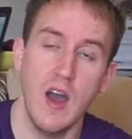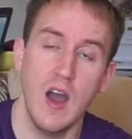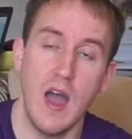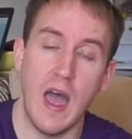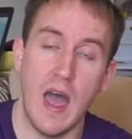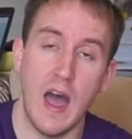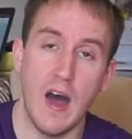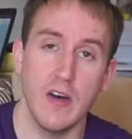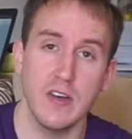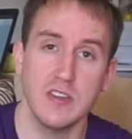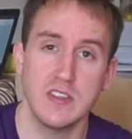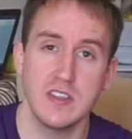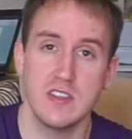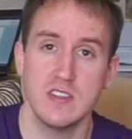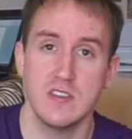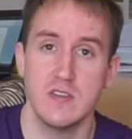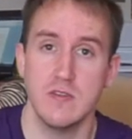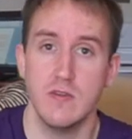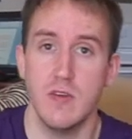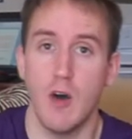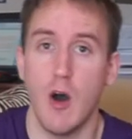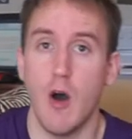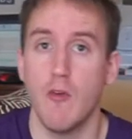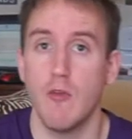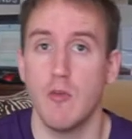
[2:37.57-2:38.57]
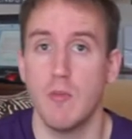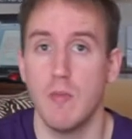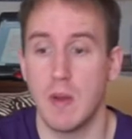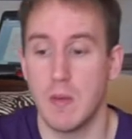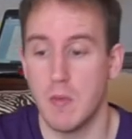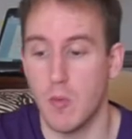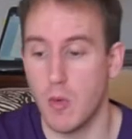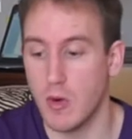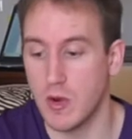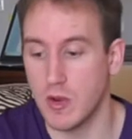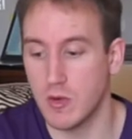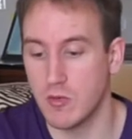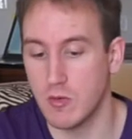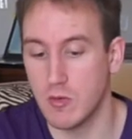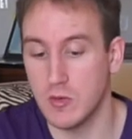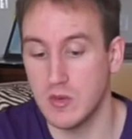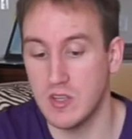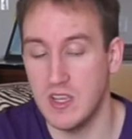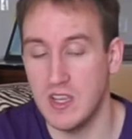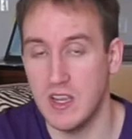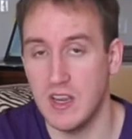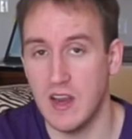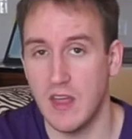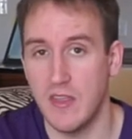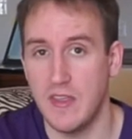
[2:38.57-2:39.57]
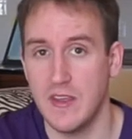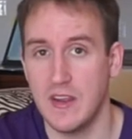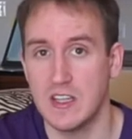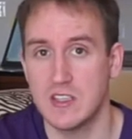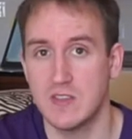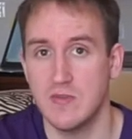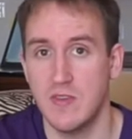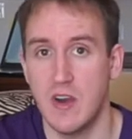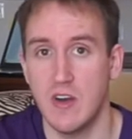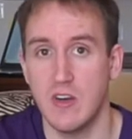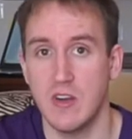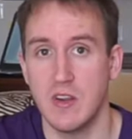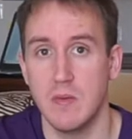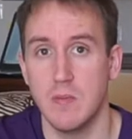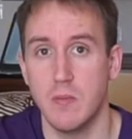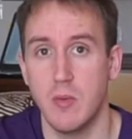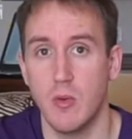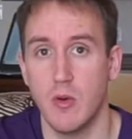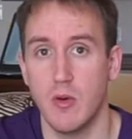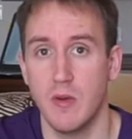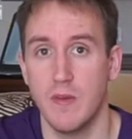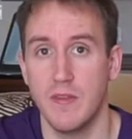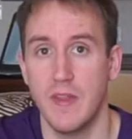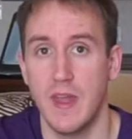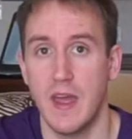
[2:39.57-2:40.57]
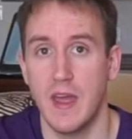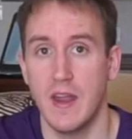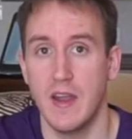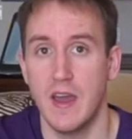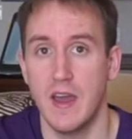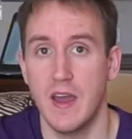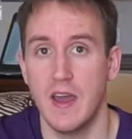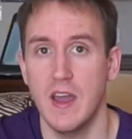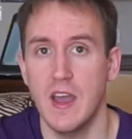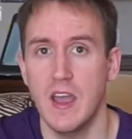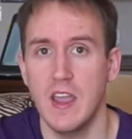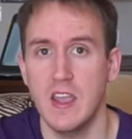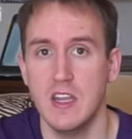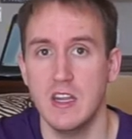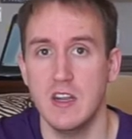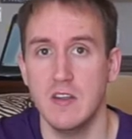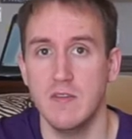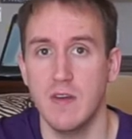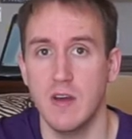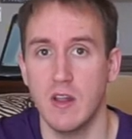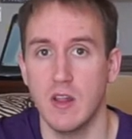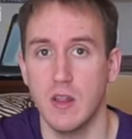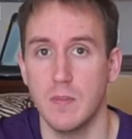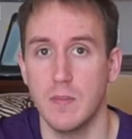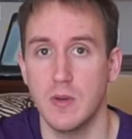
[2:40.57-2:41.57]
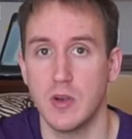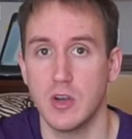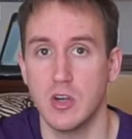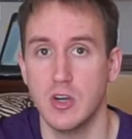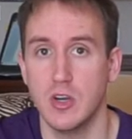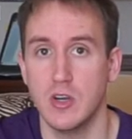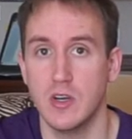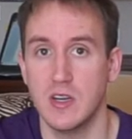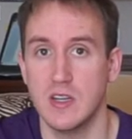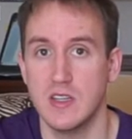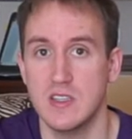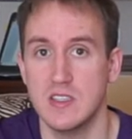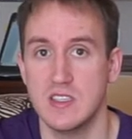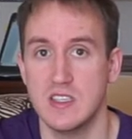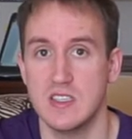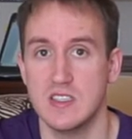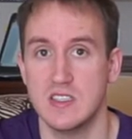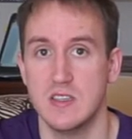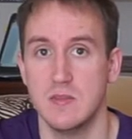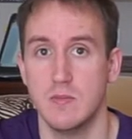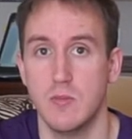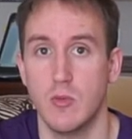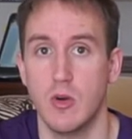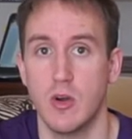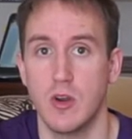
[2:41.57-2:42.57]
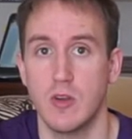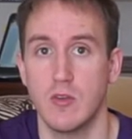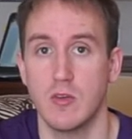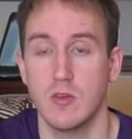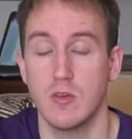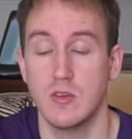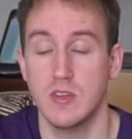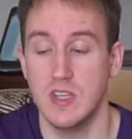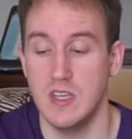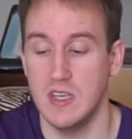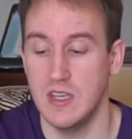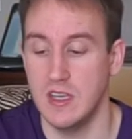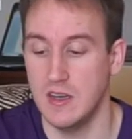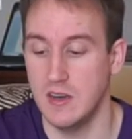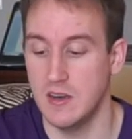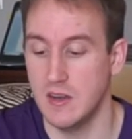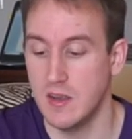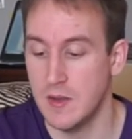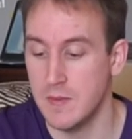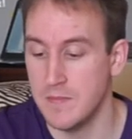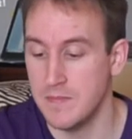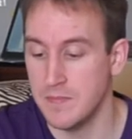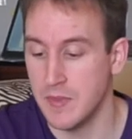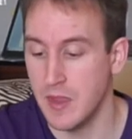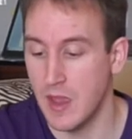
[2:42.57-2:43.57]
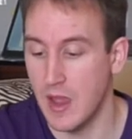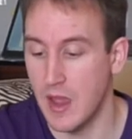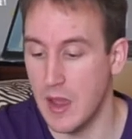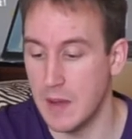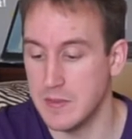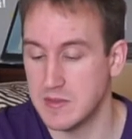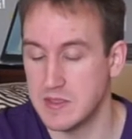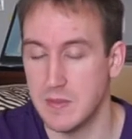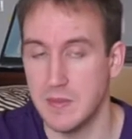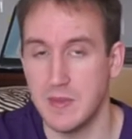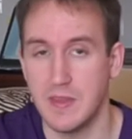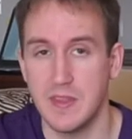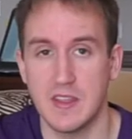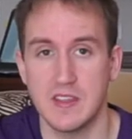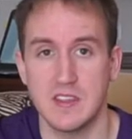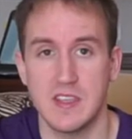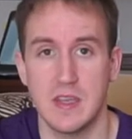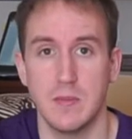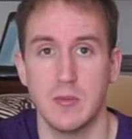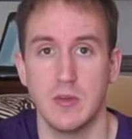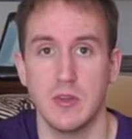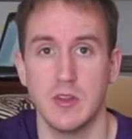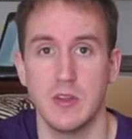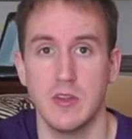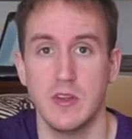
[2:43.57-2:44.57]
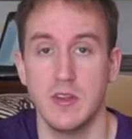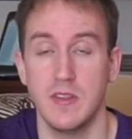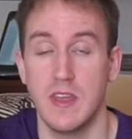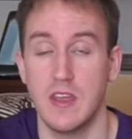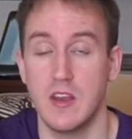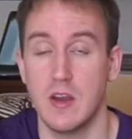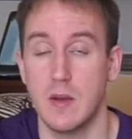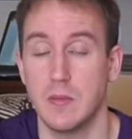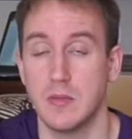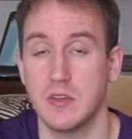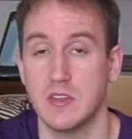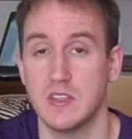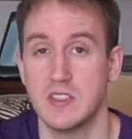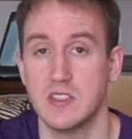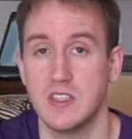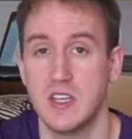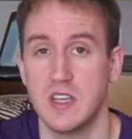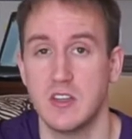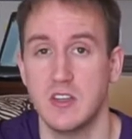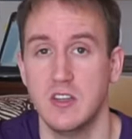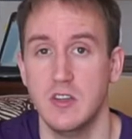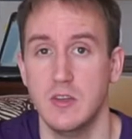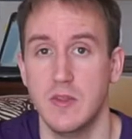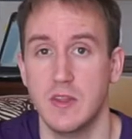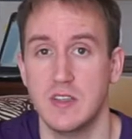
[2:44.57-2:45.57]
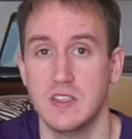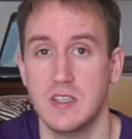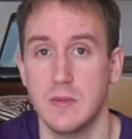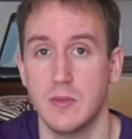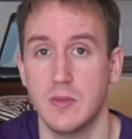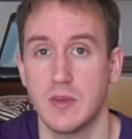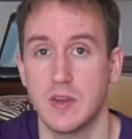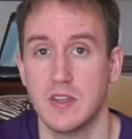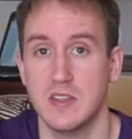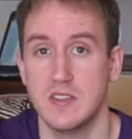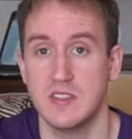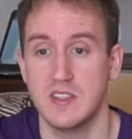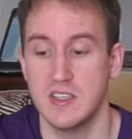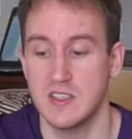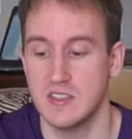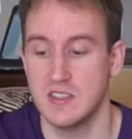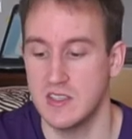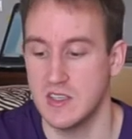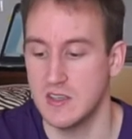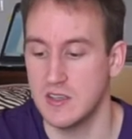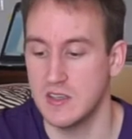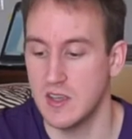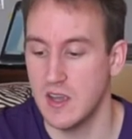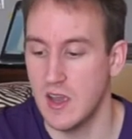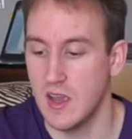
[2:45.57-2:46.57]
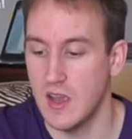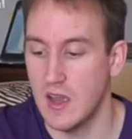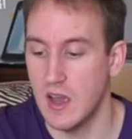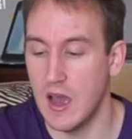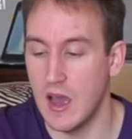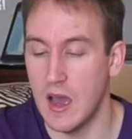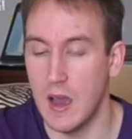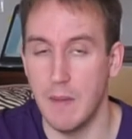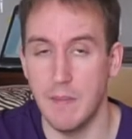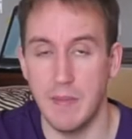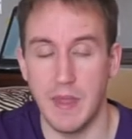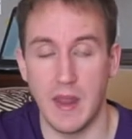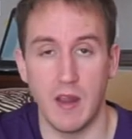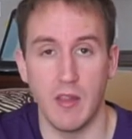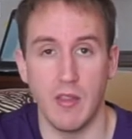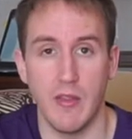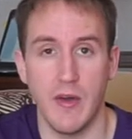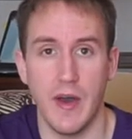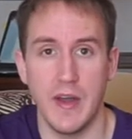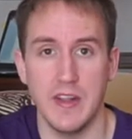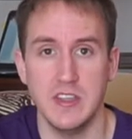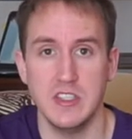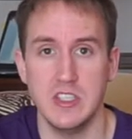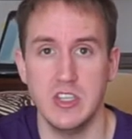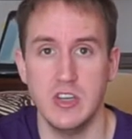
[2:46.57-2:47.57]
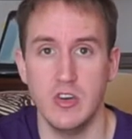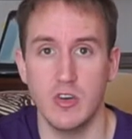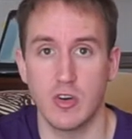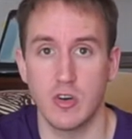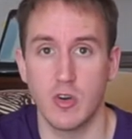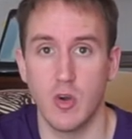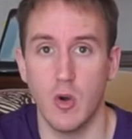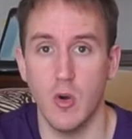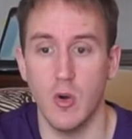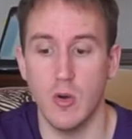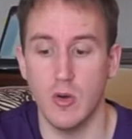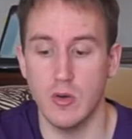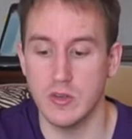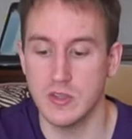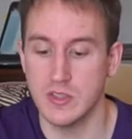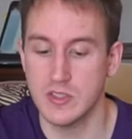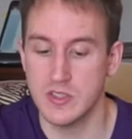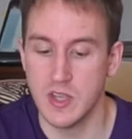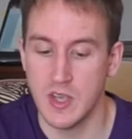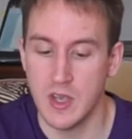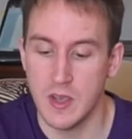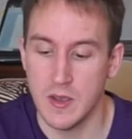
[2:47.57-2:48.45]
else is involved with my morning routine. I think it's very important that you develop a good, consistent morning routine. Something that you're able to stick to, that's able to consistent, that aligns to your goals.